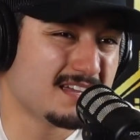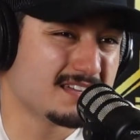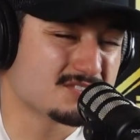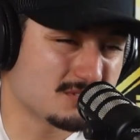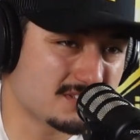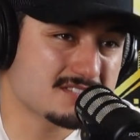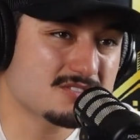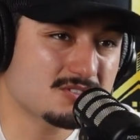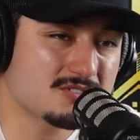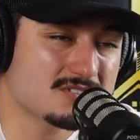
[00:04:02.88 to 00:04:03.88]
so it does
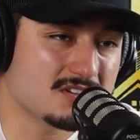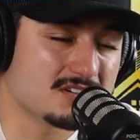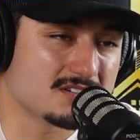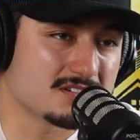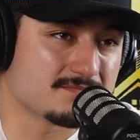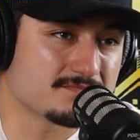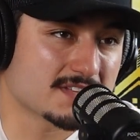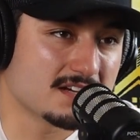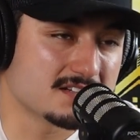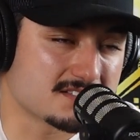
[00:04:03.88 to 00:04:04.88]
go through
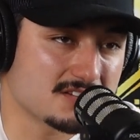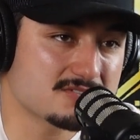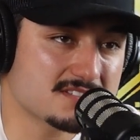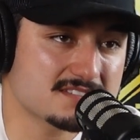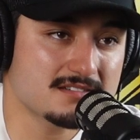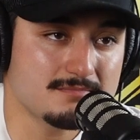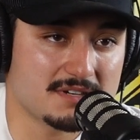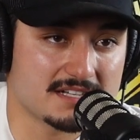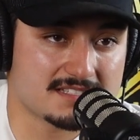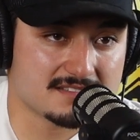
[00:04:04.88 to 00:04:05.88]
a tunnel system,
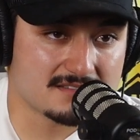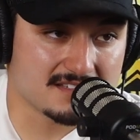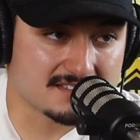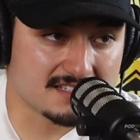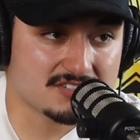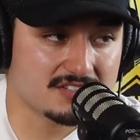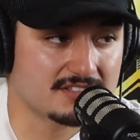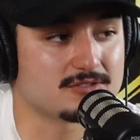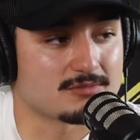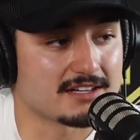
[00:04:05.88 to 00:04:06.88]
but it's essentially
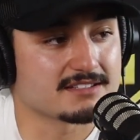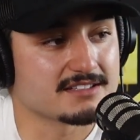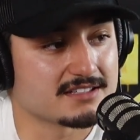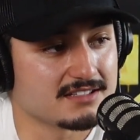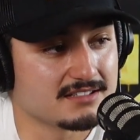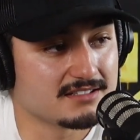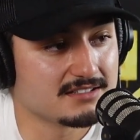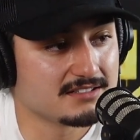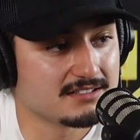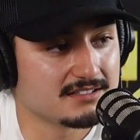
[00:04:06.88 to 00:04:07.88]
directly,
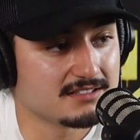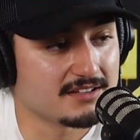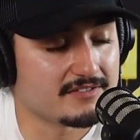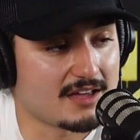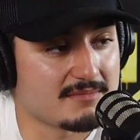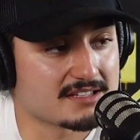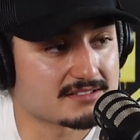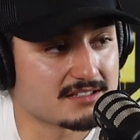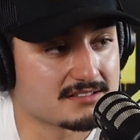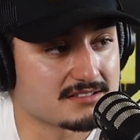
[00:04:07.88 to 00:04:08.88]
if that makes
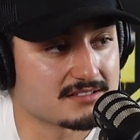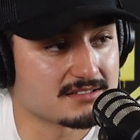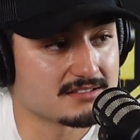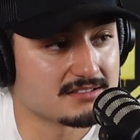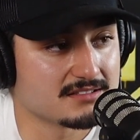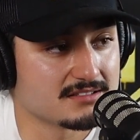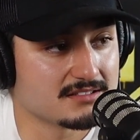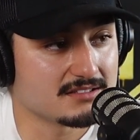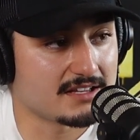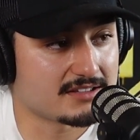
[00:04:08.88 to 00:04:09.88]
sense.
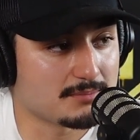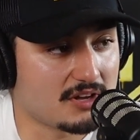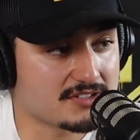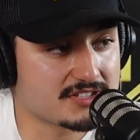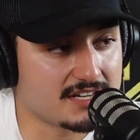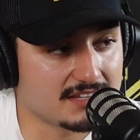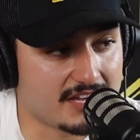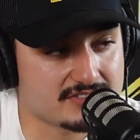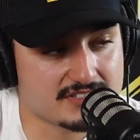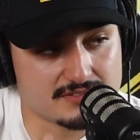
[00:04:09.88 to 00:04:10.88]
Like the blockchain
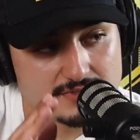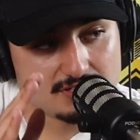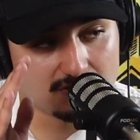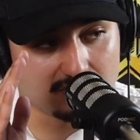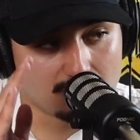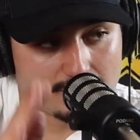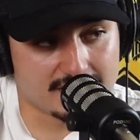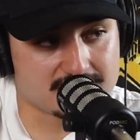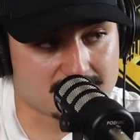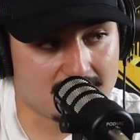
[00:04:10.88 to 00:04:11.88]
allows it to be a
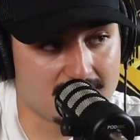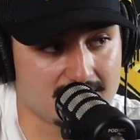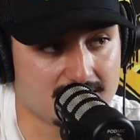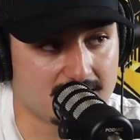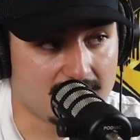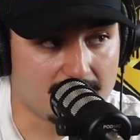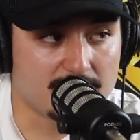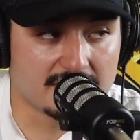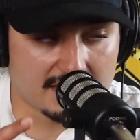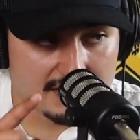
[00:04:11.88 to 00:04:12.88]
direct shot,
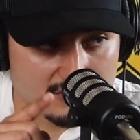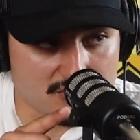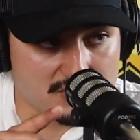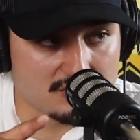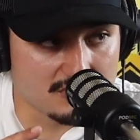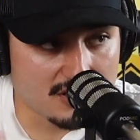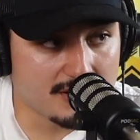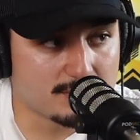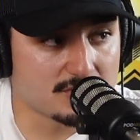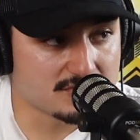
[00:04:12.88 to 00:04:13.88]
but it goes through a
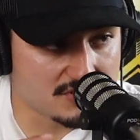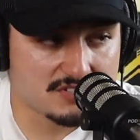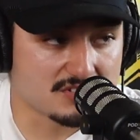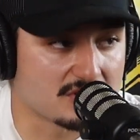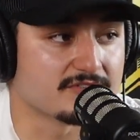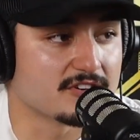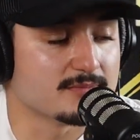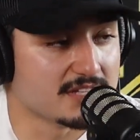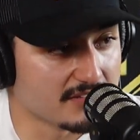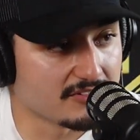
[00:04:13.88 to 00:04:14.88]
couple just to
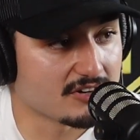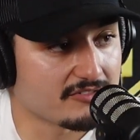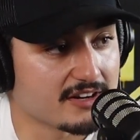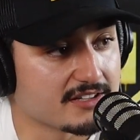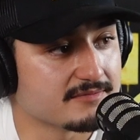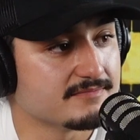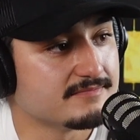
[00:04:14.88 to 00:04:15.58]
confirm it and verify it.